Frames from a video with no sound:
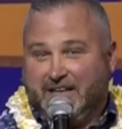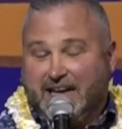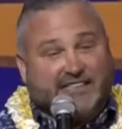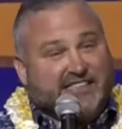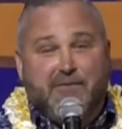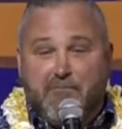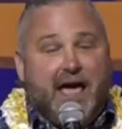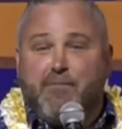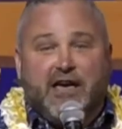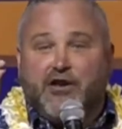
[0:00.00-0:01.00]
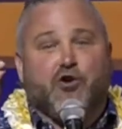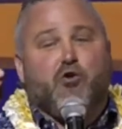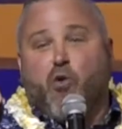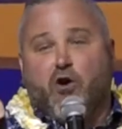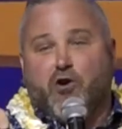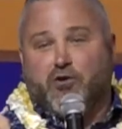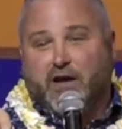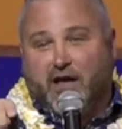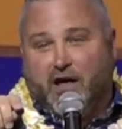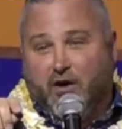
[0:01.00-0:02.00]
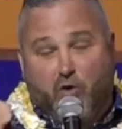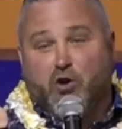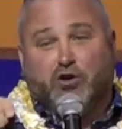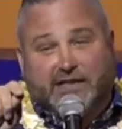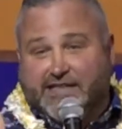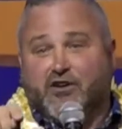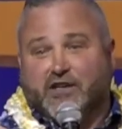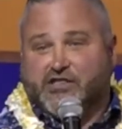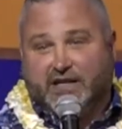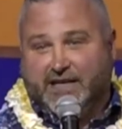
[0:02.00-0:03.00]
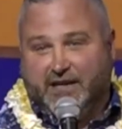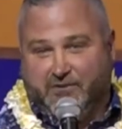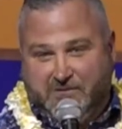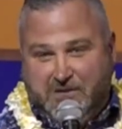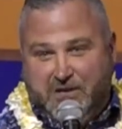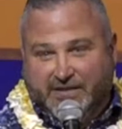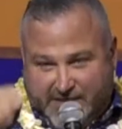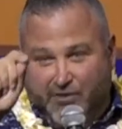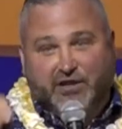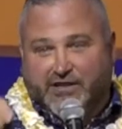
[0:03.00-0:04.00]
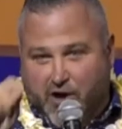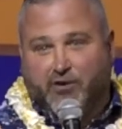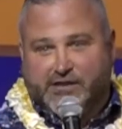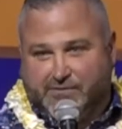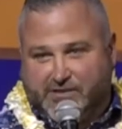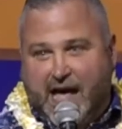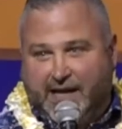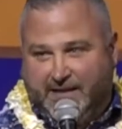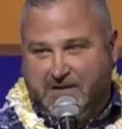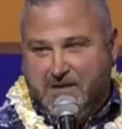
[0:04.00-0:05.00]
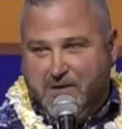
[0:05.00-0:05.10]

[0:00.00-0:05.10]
And I say, maybe in your word, a world, a deal isn't a deal until the attorneys have signed it.